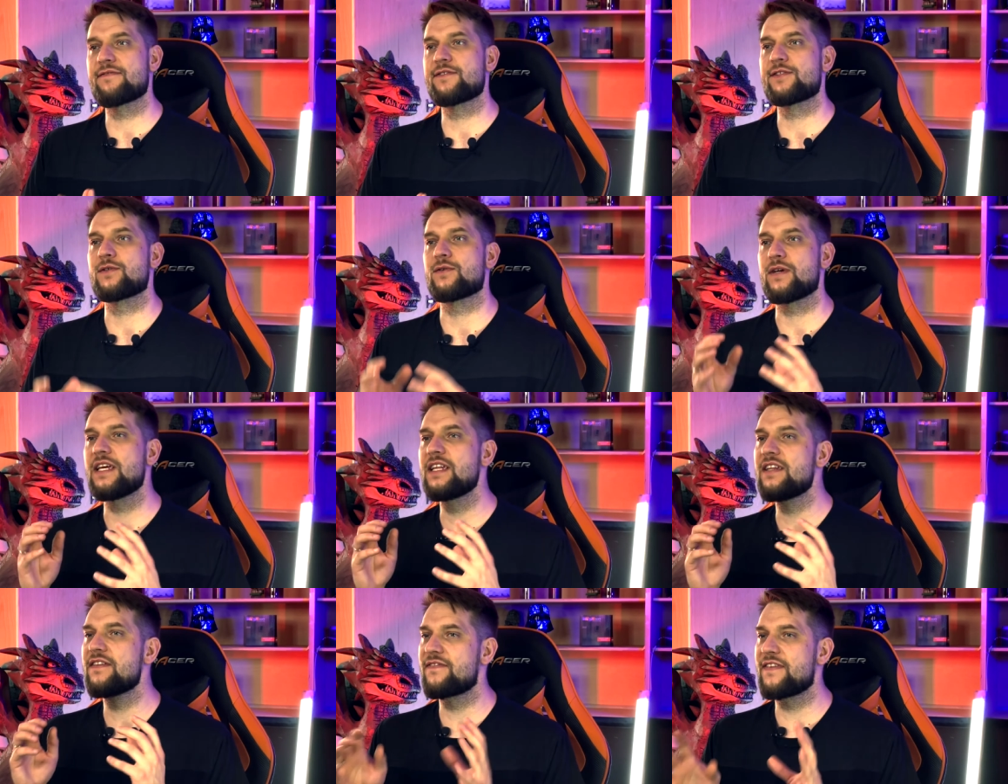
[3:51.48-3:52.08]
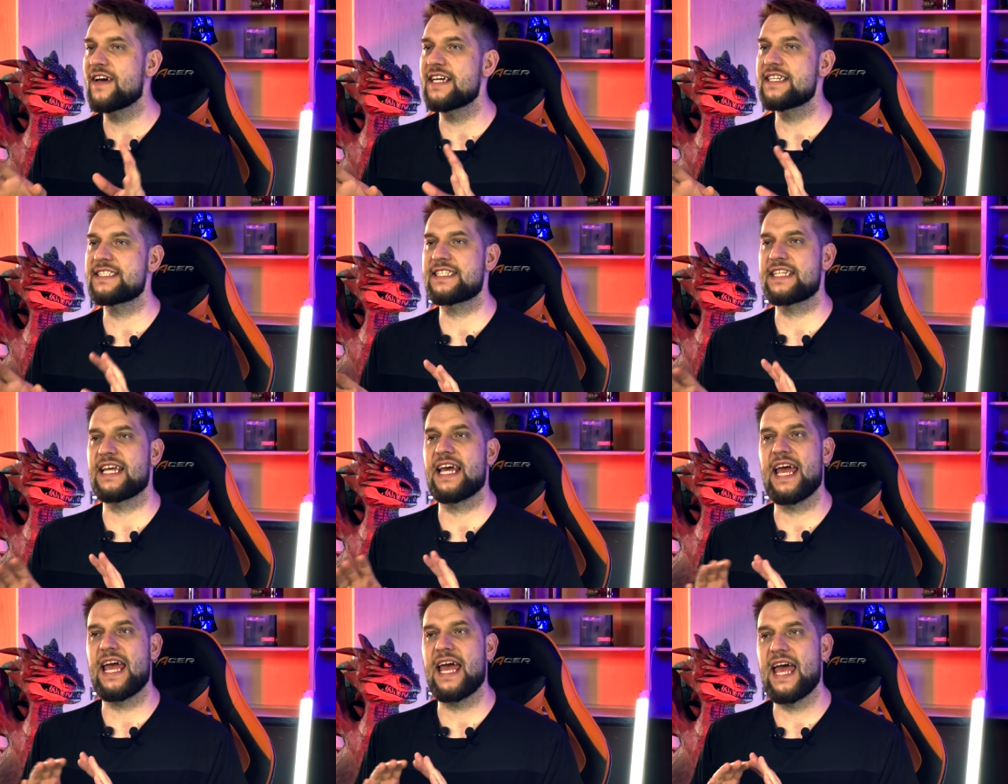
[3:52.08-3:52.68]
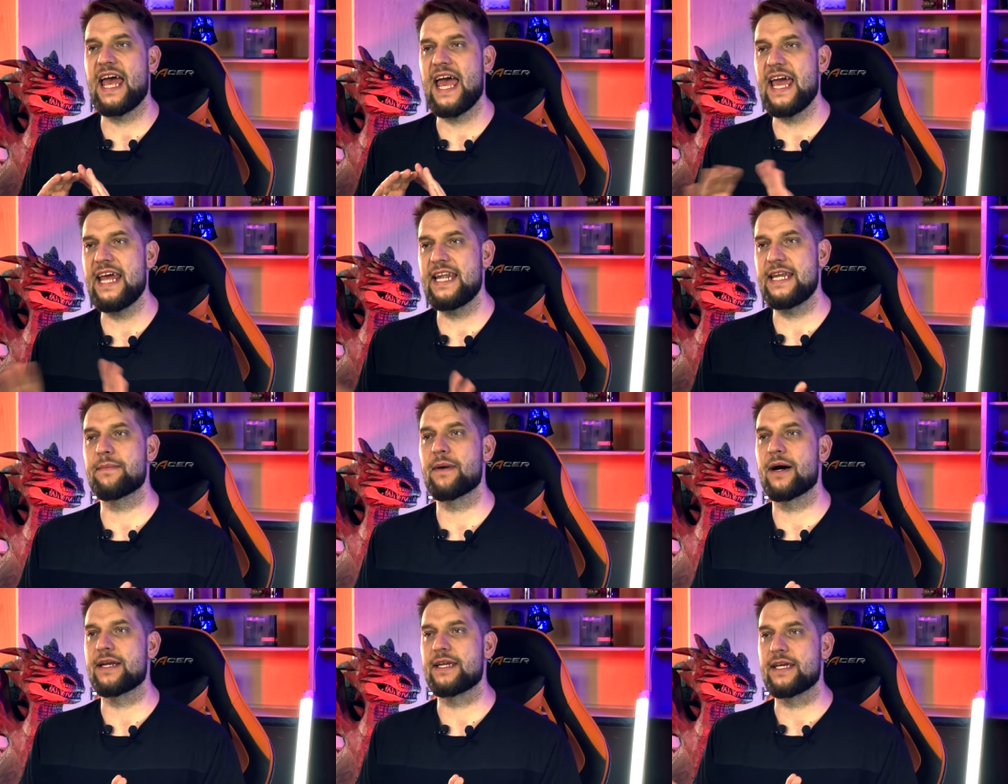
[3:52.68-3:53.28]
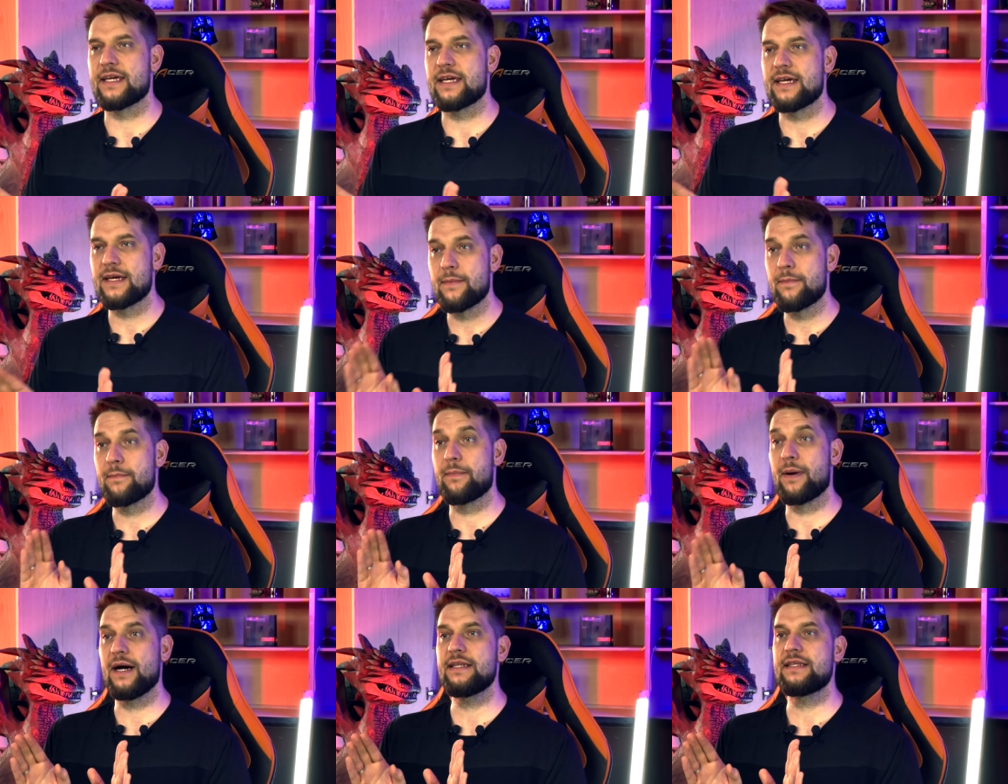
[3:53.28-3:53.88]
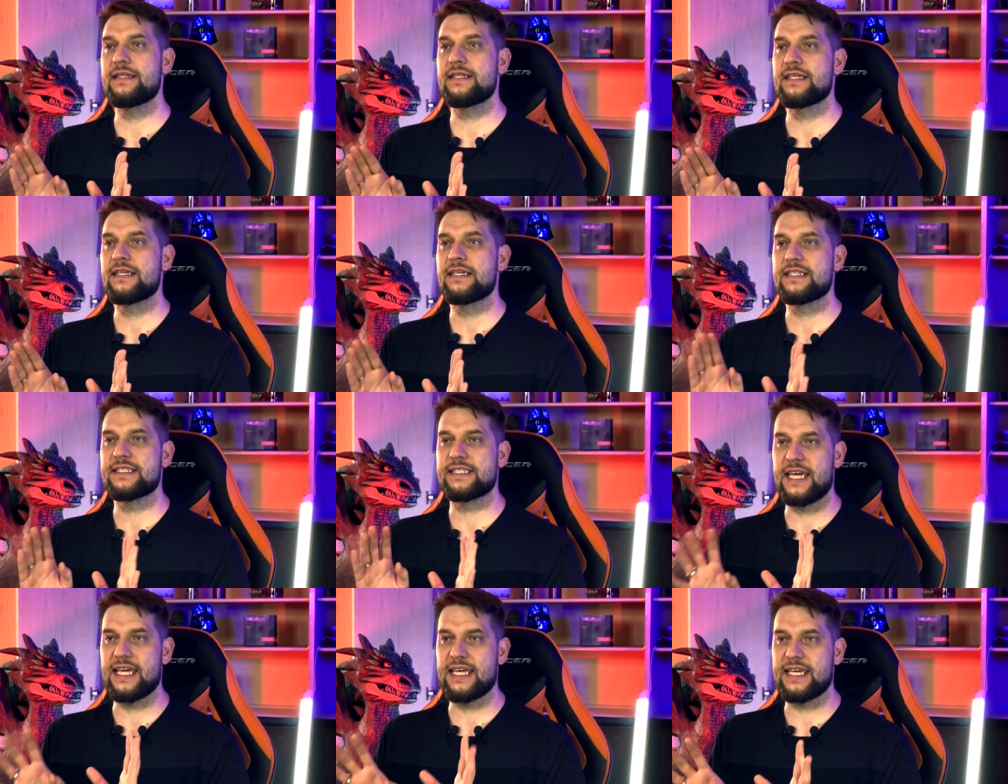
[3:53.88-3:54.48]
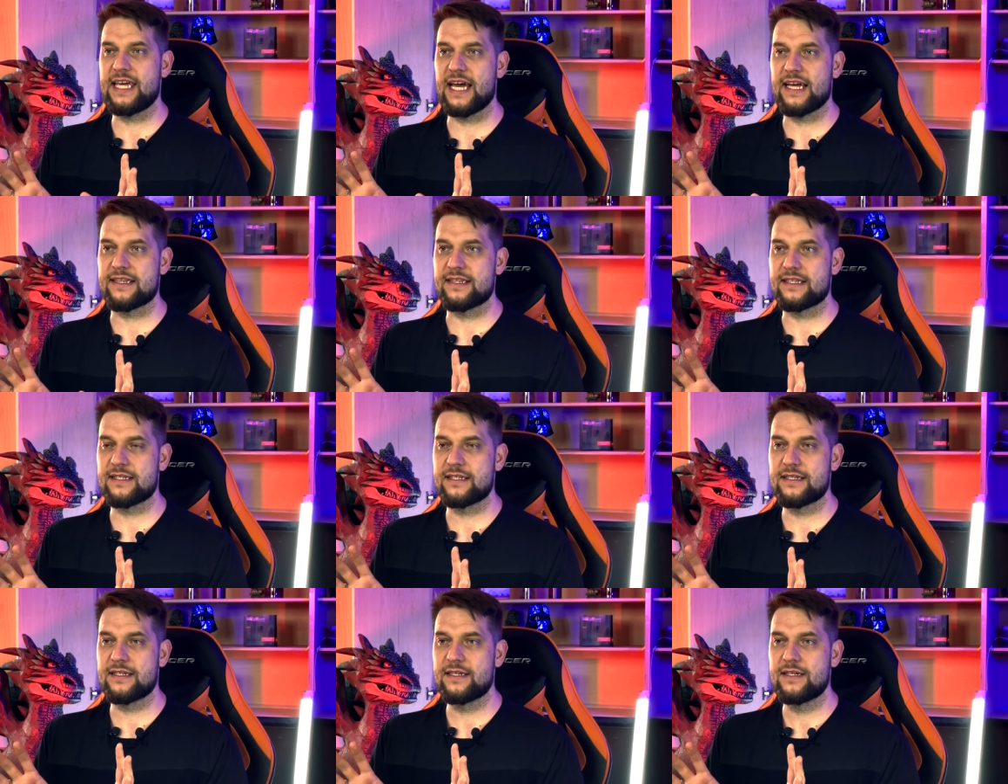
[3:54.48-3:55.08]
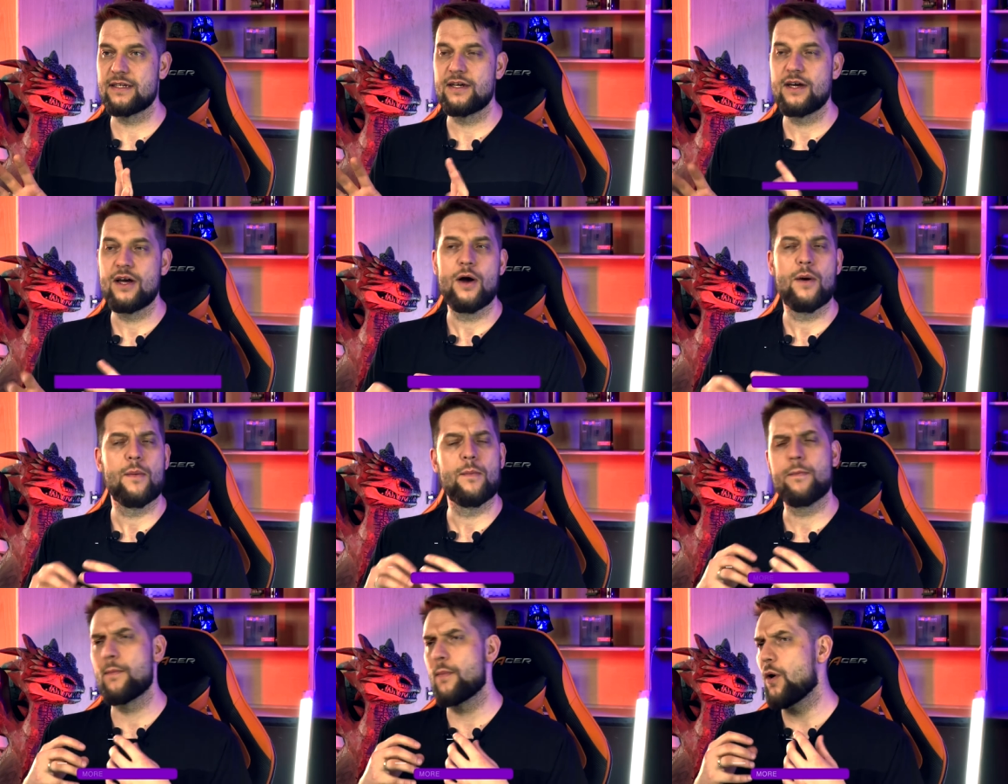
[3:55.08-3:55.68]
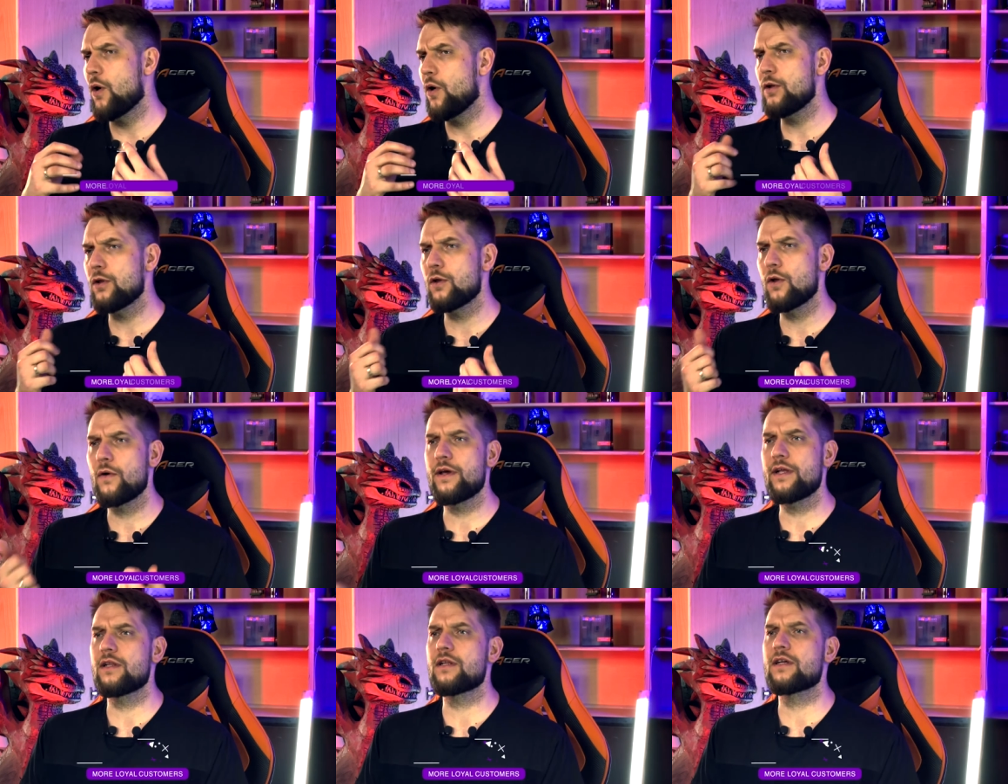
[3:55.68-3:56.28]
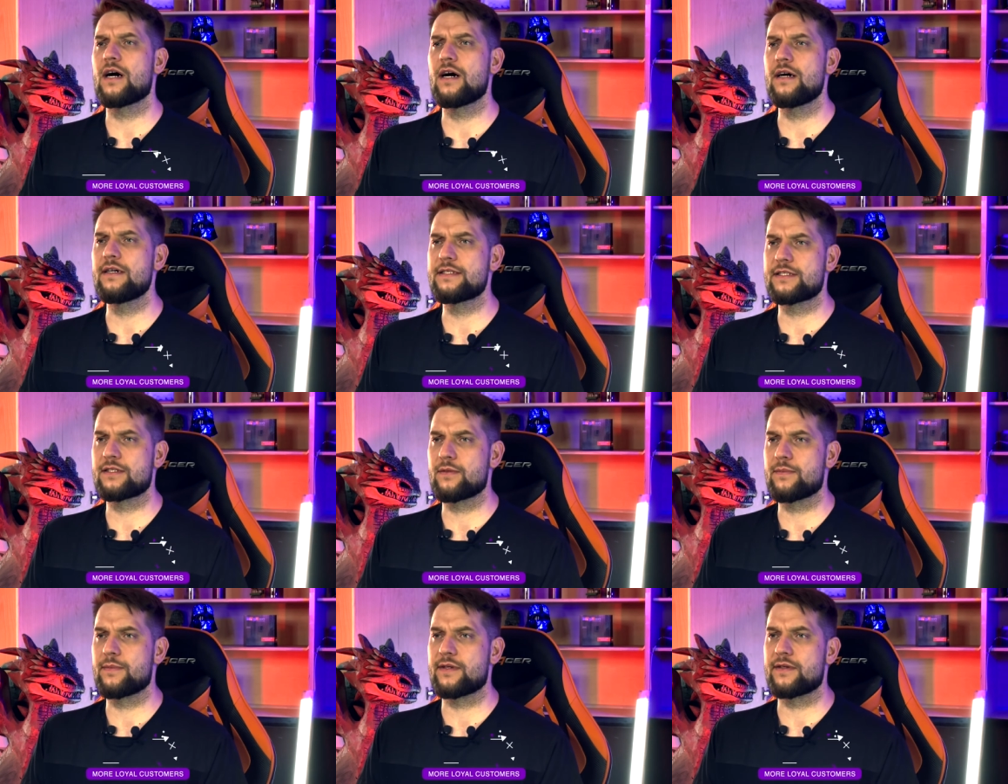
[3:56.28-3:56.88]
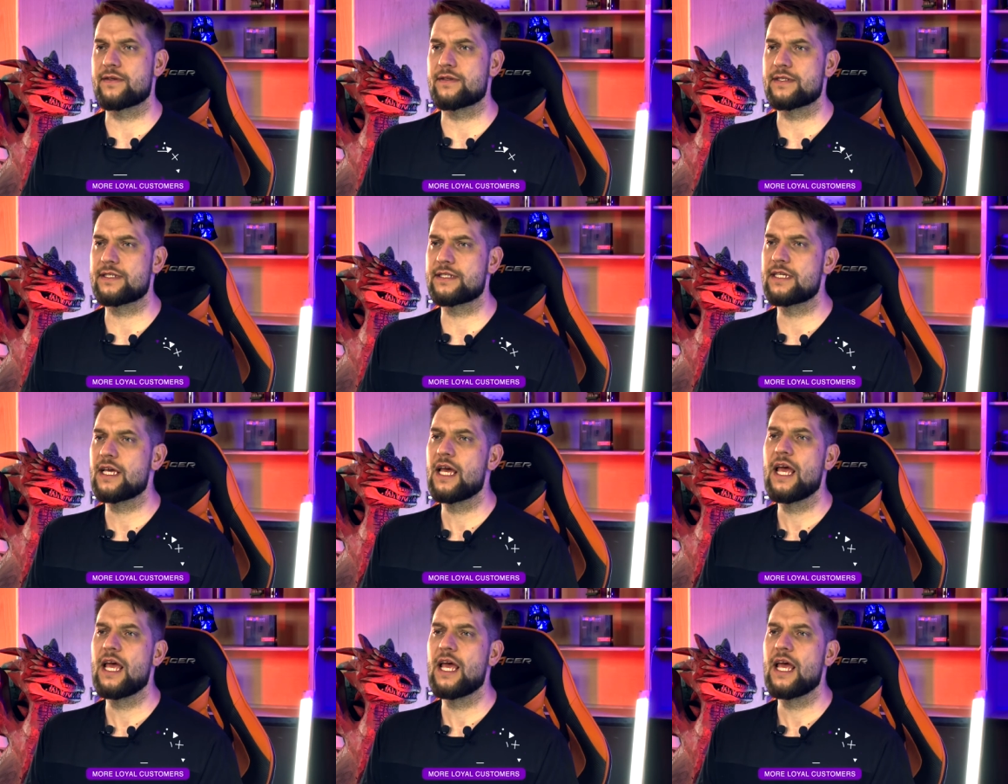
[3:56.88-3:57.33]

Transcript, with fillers: to invest any money, but they get more loyal customers